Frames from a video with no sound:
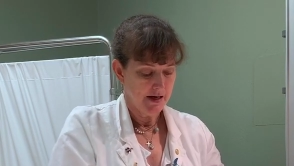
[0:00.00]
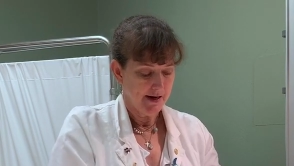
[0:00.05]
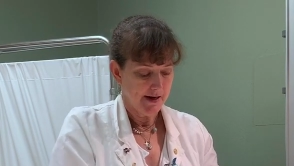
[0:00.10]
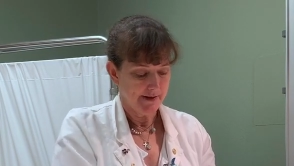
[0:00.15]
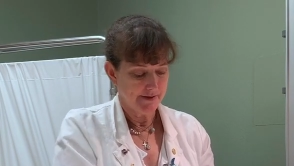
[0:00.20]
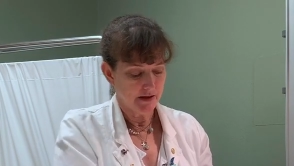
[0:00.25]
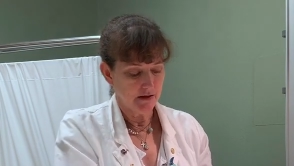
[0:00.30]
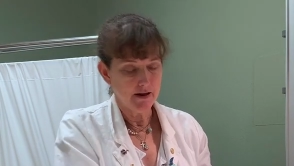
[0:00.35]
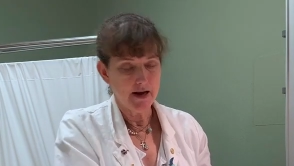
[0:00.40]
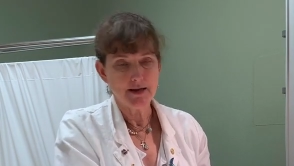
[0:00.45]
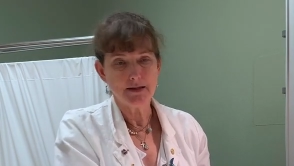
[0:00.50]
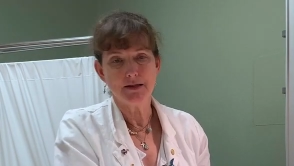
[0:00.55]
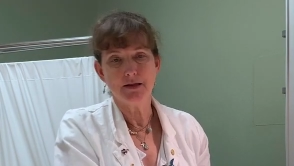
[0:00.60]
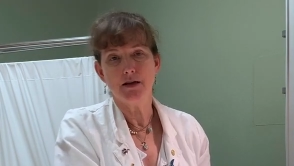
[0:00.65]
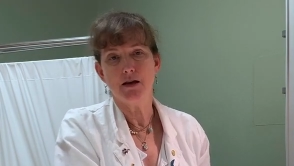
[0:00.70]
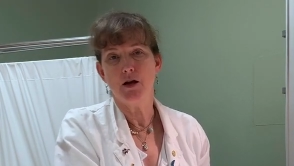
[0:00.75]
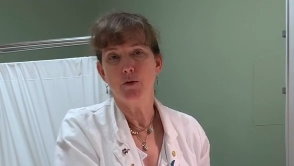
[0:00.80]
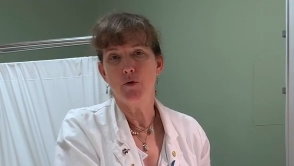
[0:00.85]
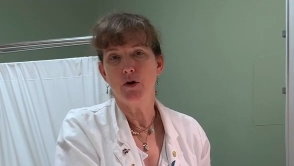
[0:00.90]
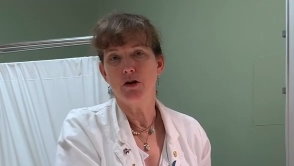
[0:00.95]
And the last
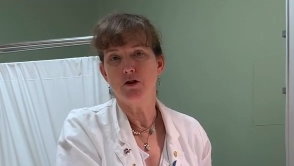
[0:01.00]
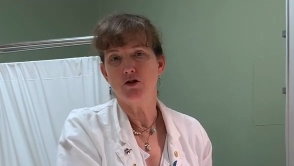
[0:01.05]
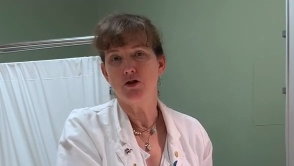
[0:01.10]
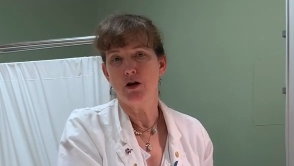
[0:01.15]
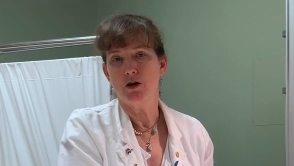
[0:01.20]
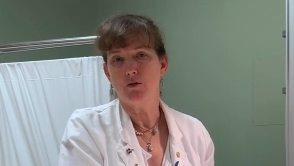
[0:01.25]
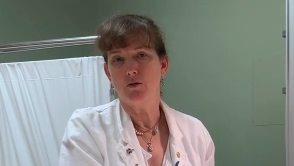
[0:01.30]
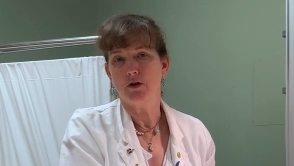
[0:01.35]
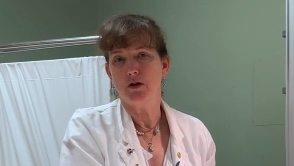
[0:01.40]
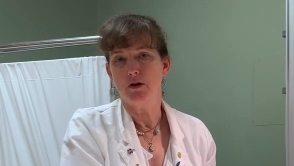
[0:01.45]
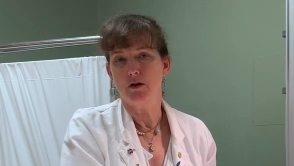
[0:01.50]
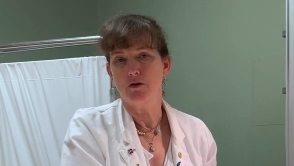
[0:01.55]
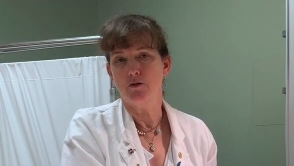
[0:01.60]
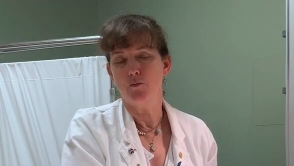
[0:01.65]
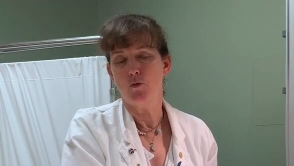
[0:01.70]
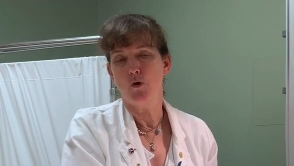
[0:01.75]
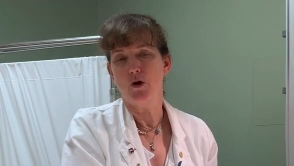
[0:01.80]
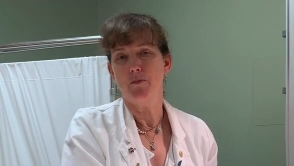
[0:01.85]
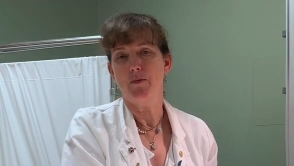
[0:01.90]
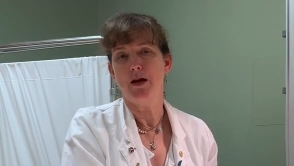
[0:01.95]
thing I want to check with a little
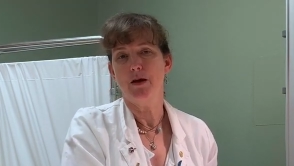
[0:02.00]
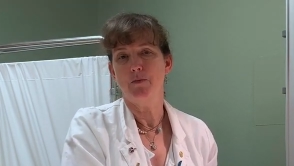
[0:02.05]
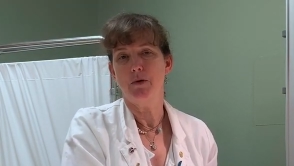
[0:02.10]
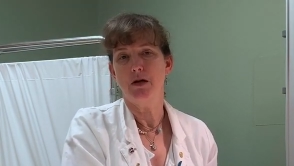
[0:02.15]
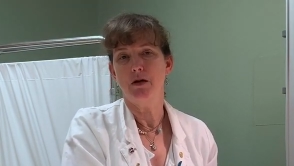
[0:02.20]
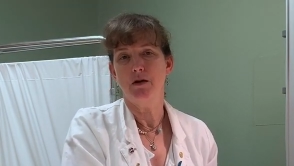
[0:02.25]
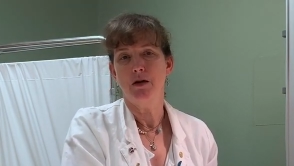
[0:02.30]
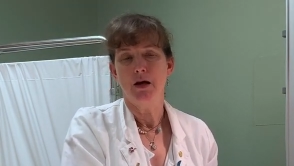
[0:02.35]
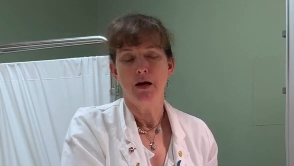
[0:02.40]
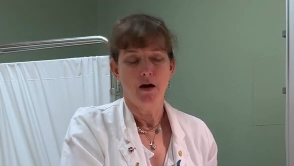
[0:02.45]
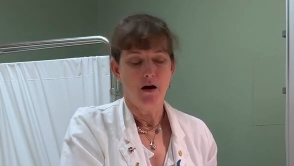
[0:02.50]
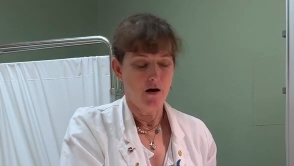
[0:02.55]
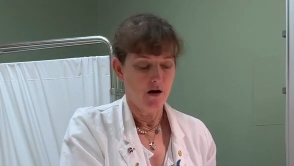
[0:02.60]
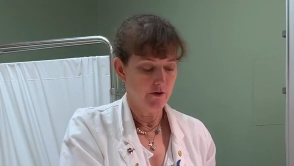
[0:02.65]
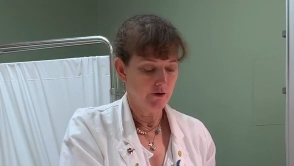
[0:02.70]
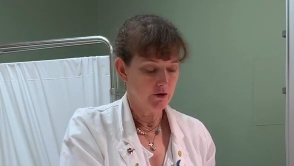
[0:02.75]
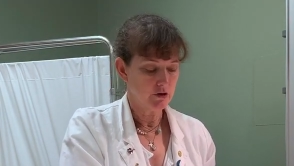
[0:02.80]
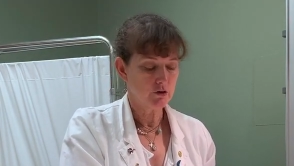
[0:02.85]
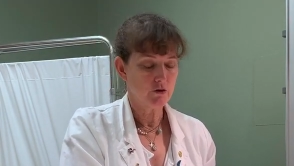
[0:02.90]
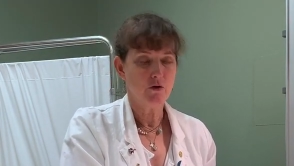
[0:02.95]
boy baby
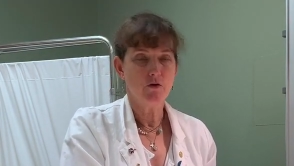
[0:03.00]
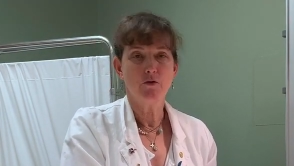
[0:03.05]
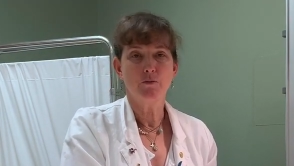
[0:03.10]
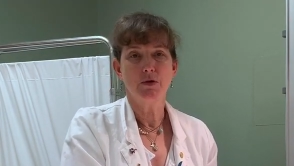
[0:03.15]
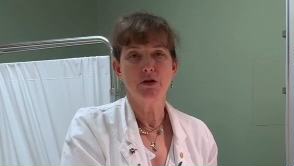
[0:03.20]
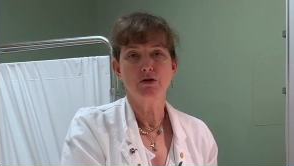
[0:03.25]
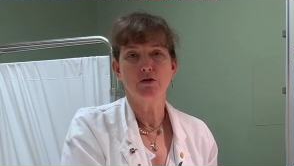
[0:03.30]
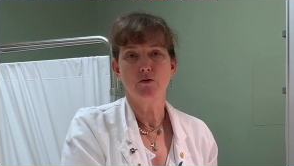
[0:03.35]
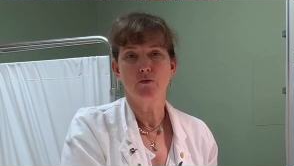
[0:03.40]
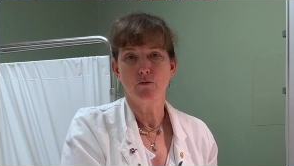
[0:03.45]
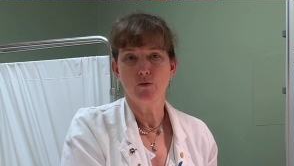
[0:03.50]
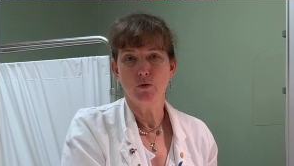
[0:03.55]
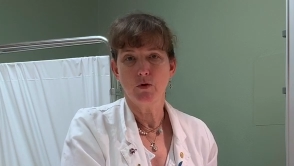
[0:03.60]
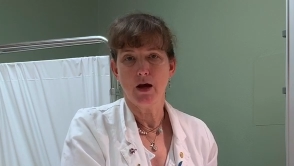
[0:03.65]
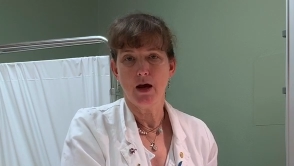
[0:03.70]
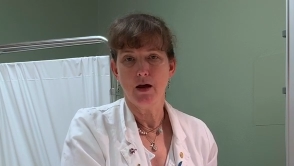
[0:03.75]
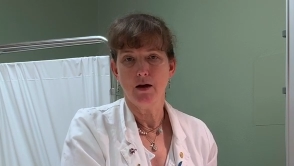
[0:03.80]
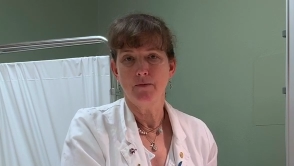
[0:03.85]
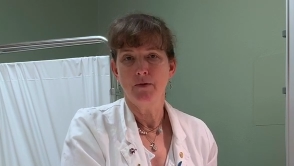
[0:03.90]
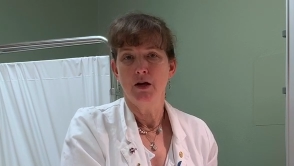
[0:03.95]
on the scrotum is the
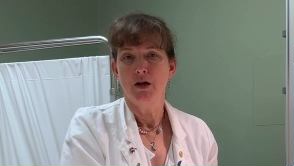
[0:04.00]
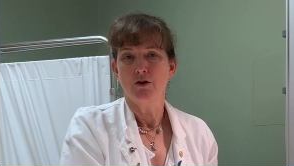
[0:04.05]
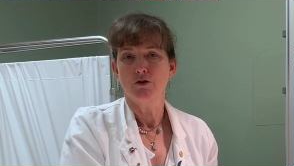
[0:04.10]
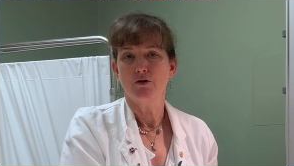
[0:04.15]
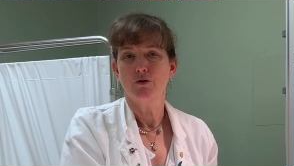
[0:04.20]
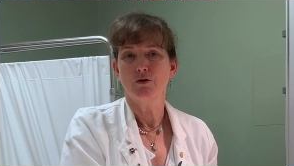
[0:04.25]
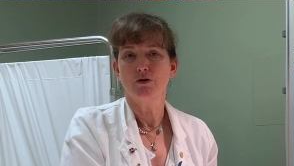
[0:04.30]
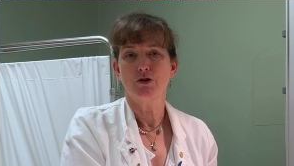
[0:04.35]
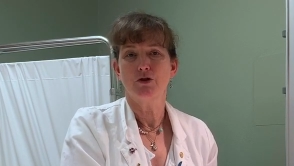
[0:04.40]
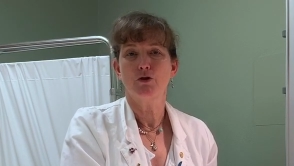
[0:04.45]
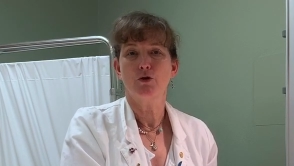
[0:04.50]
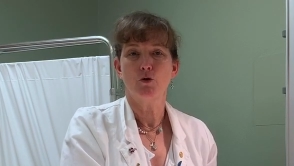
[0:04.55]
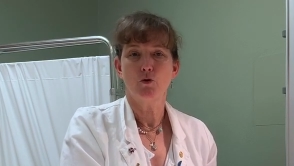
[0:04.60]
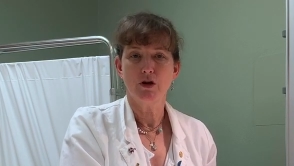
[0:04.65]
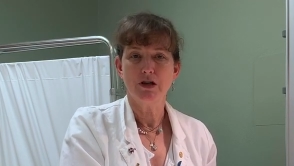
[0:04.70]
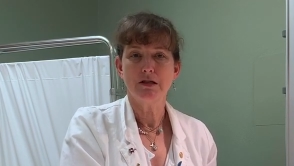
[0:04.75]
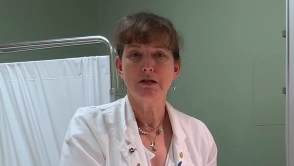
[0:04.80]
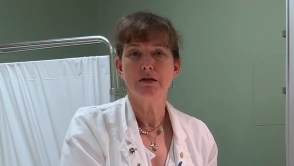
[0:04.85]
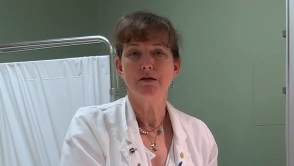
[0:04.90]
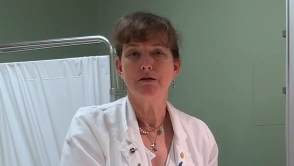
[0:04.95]
rugae. So it's the
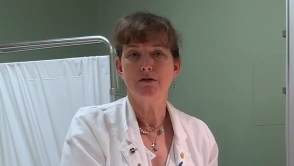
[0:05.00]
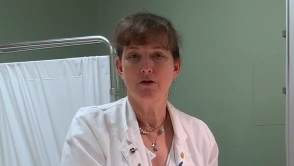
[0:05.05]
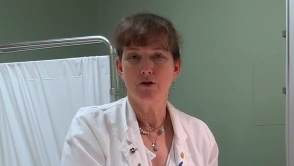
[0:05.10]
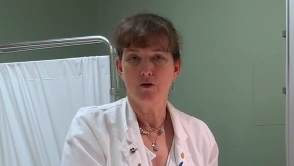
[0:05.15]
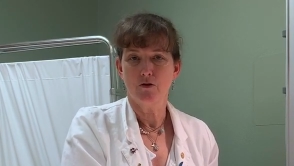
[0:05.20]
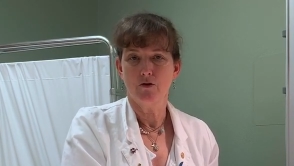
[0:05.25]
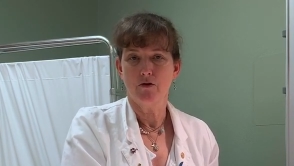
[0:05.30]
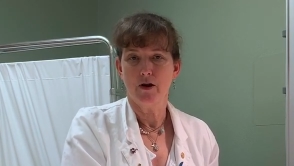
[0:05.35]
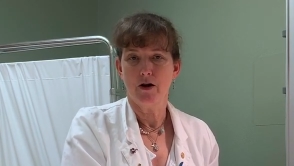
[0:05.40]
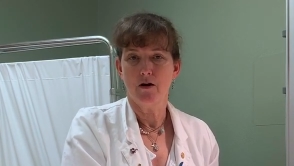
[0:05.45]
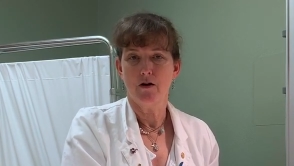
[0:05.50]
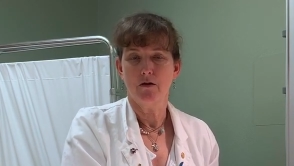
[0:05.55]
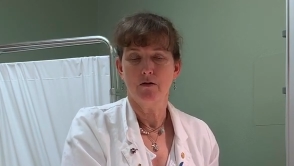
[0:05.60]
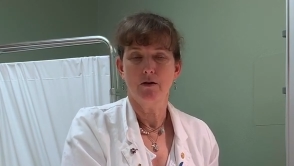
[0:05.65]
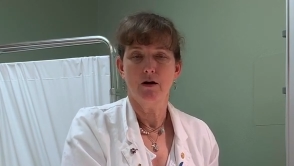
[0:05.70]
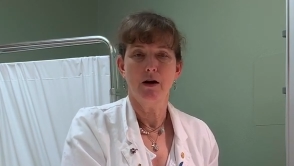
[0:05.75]
creases that are there.